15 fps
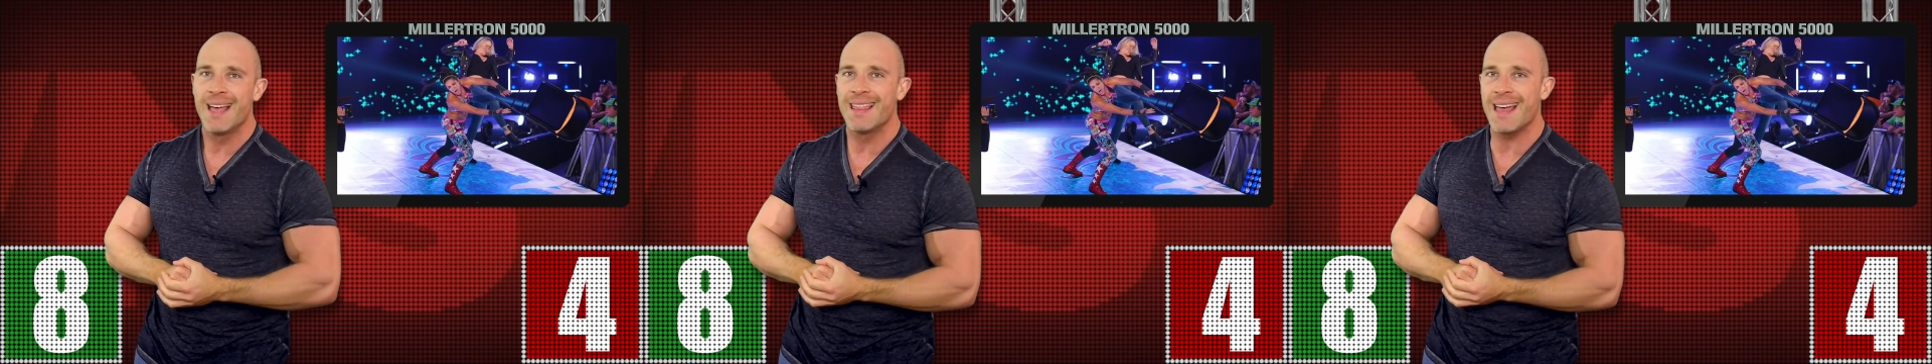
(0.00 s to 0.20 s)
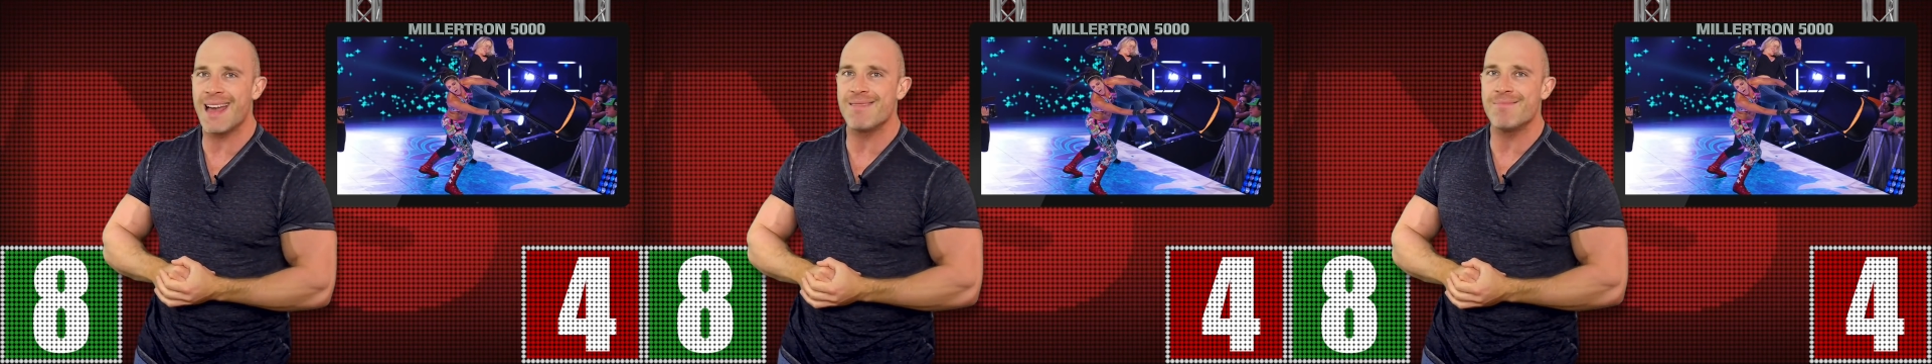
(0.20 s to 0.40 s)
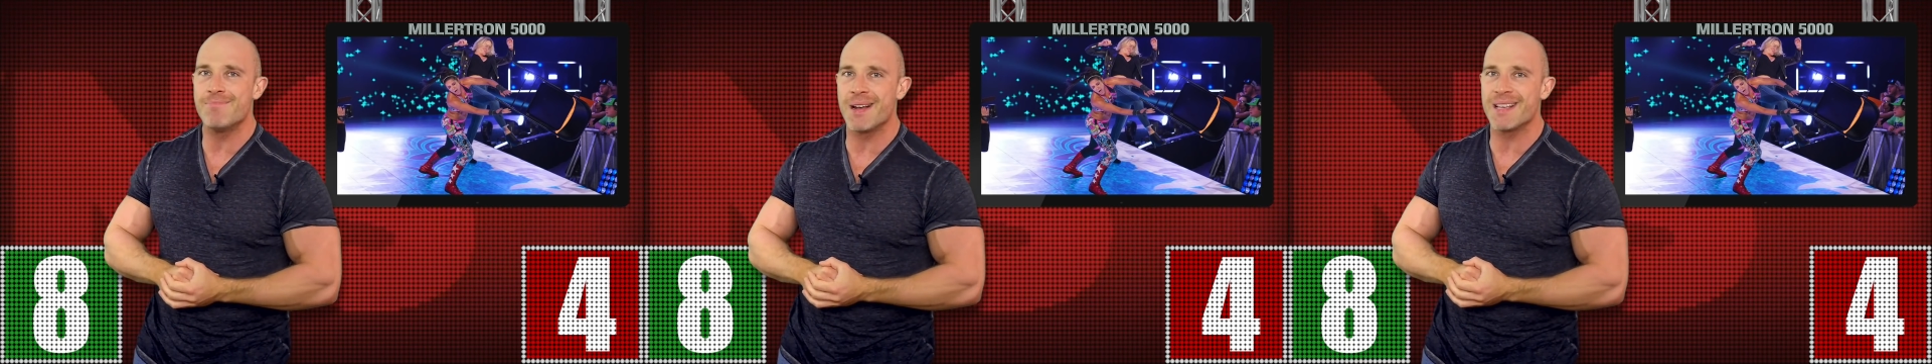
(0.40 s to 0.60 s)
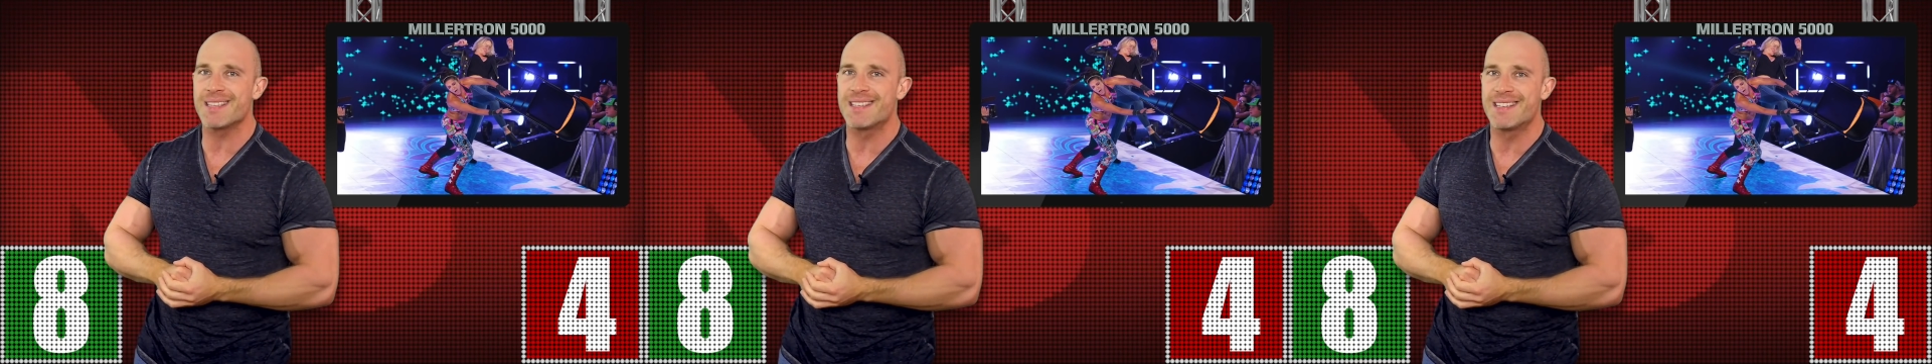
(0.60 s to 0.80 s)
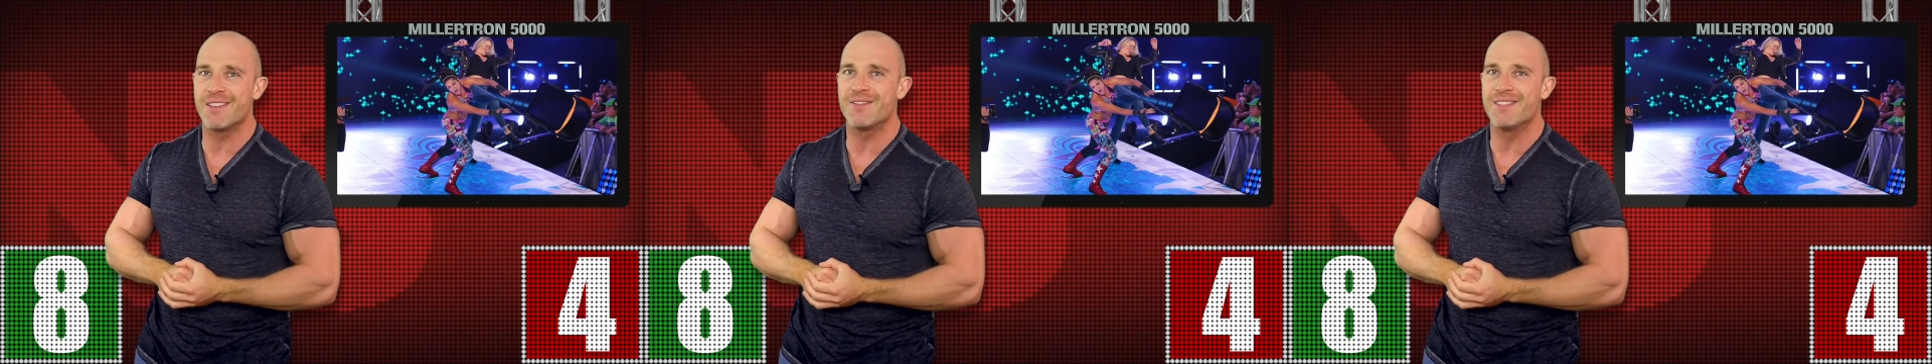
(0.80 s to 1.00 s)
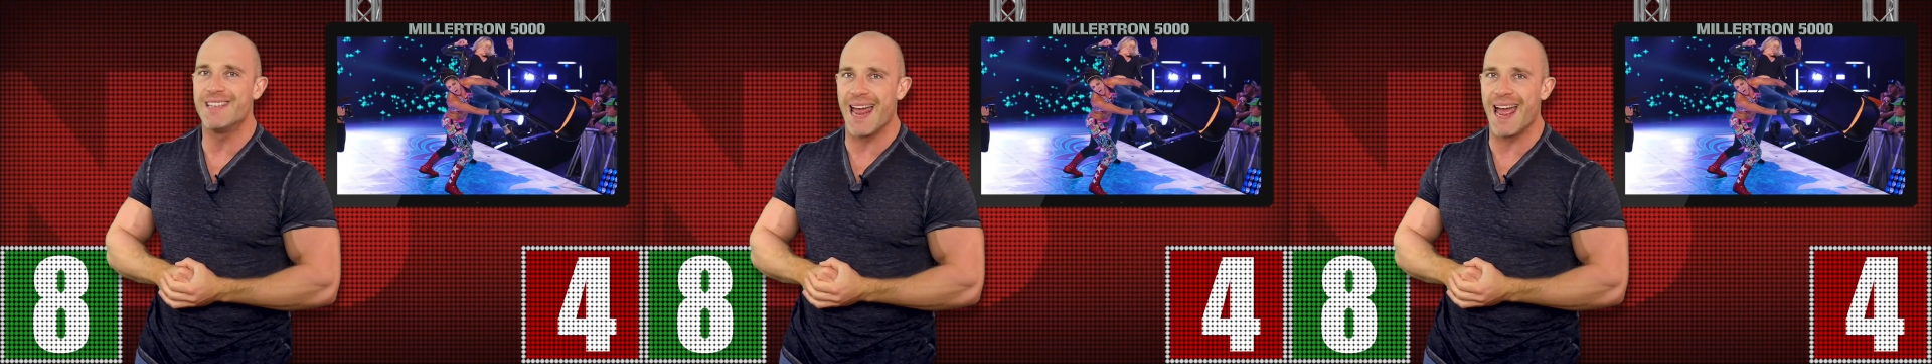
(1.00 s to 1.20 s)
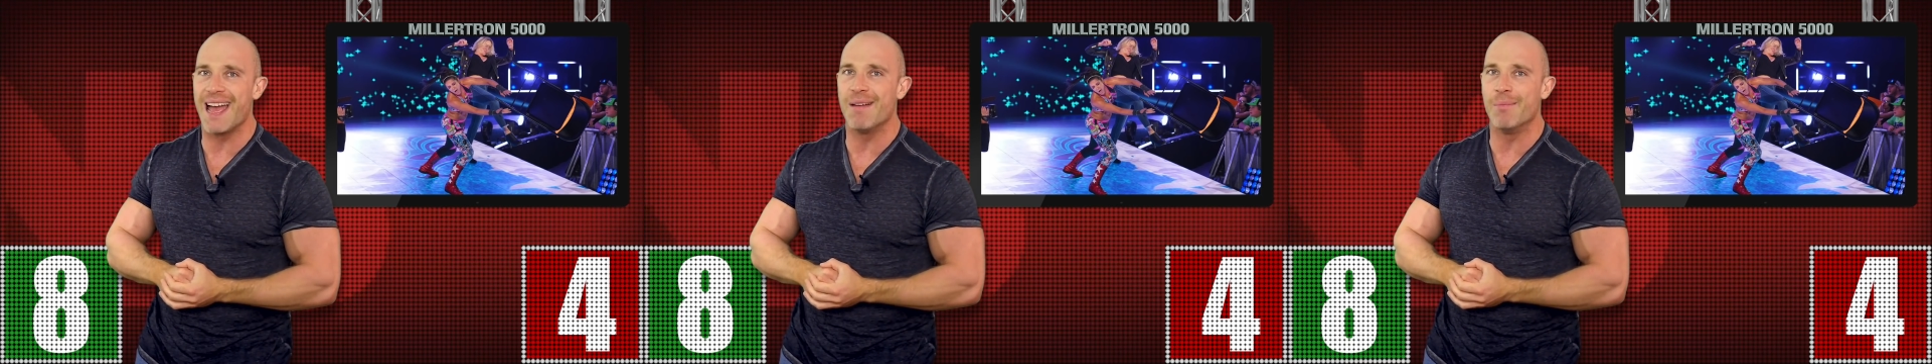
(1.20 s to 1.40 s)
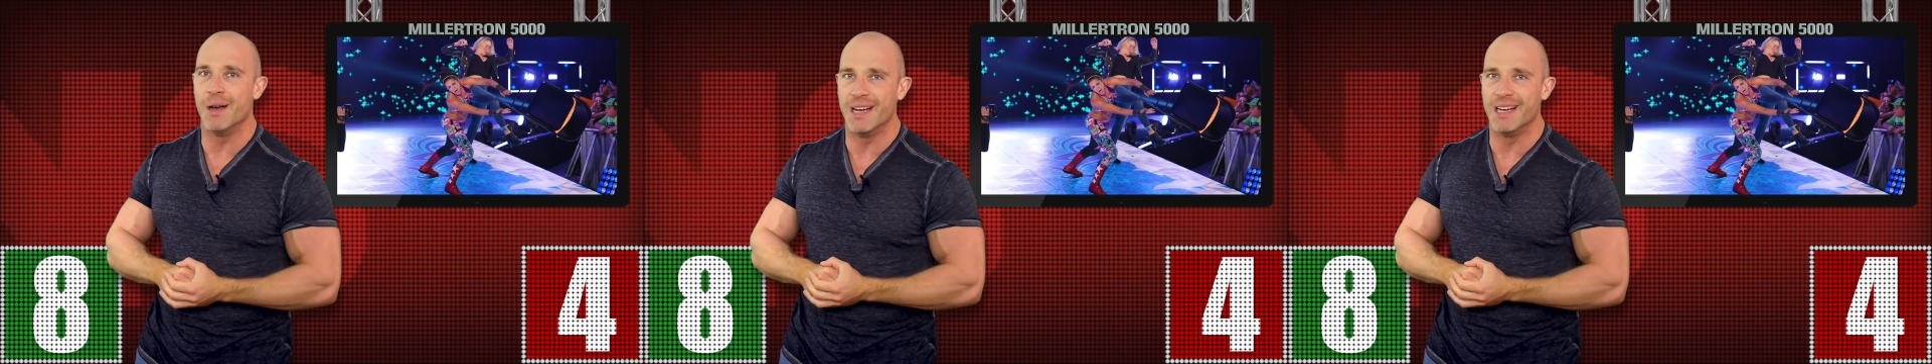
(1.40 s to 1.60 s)
that must have
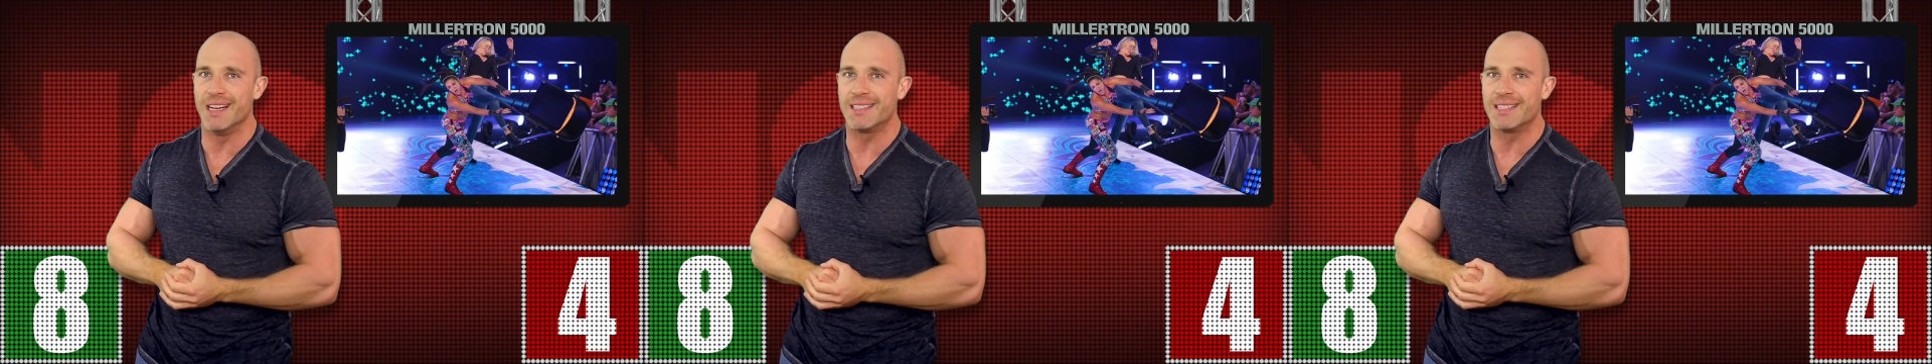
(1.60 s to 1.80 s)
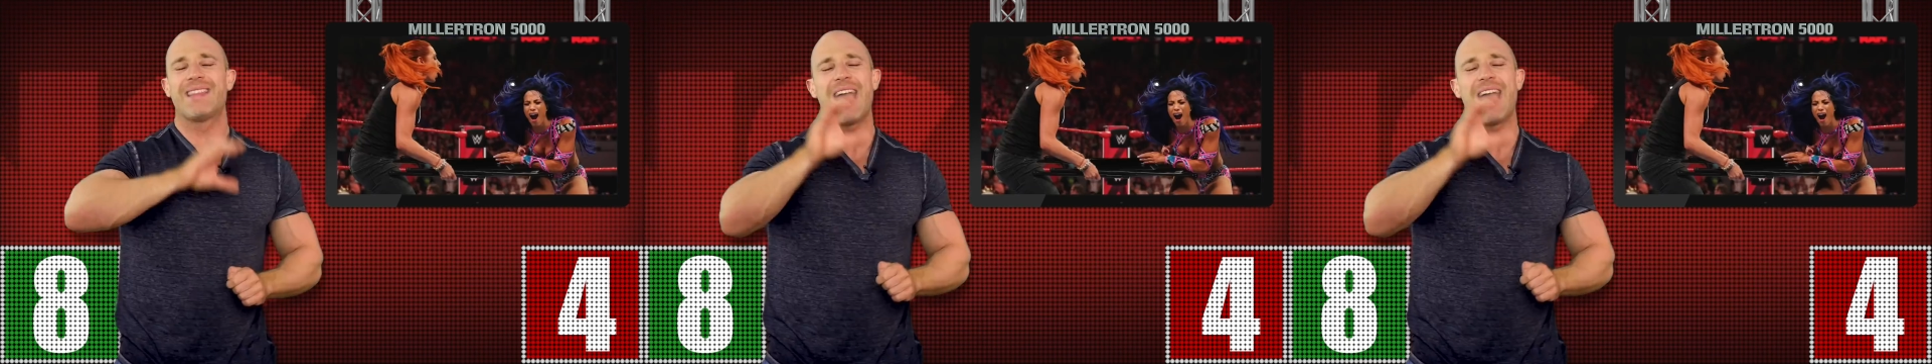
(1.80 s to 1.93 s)
damn hurt.